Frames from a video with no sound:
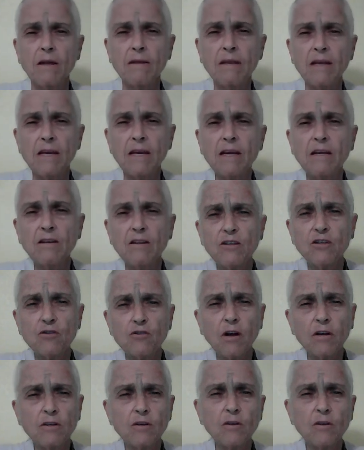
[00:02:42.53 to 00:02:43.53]
the
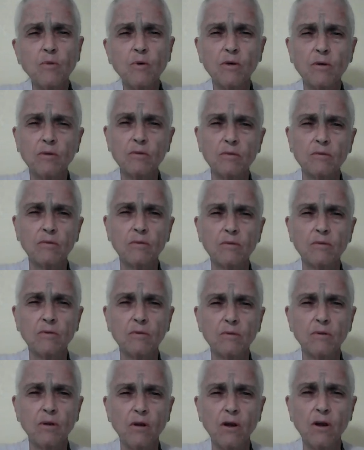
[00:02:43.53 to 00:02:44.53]
indestructible,
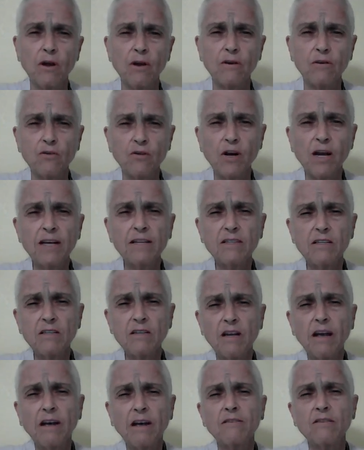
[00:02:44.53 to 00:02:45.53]

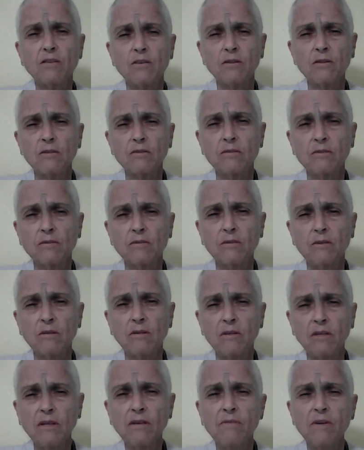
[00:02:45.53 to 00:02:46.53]
transcendental,
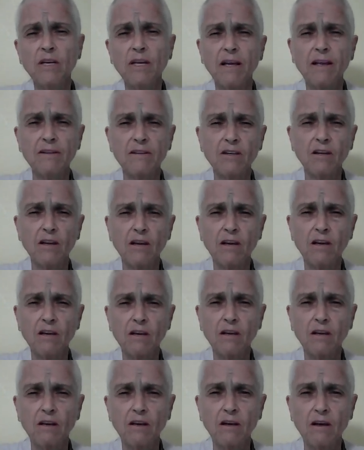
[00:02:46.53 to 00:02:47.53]
living entity
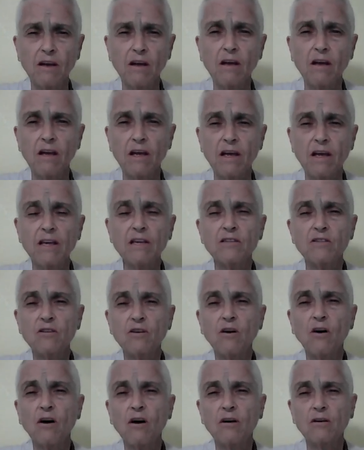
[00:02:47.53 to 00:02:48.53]
is
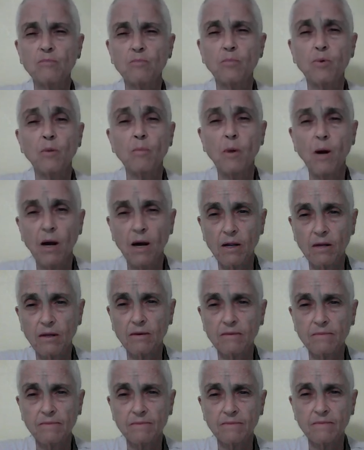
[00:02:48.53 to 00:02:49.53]
called Brahman,
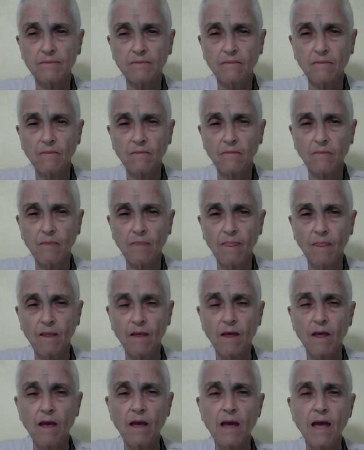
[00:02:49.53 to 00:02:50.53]

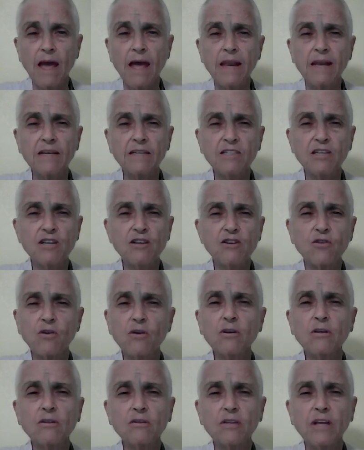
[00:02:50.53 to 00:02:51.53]
and his
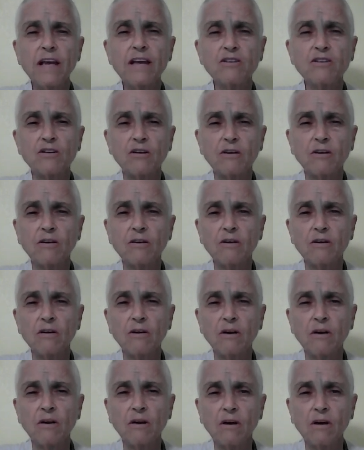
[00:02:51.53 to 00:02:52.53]
eternal nature
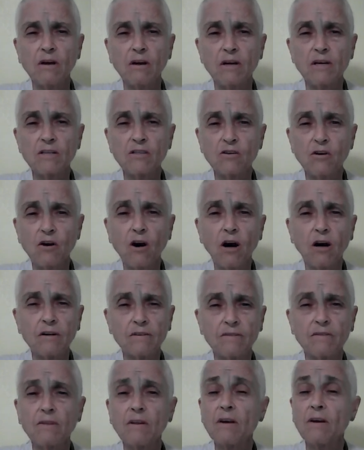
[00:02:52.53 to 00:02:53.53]
is
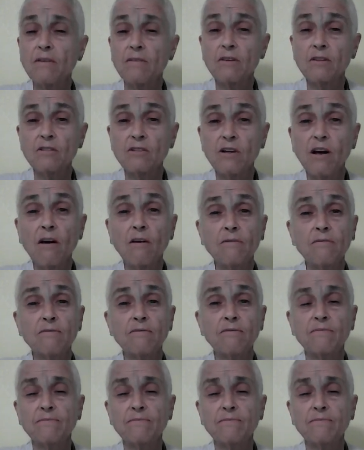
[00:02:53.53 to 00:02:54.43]
called the Self.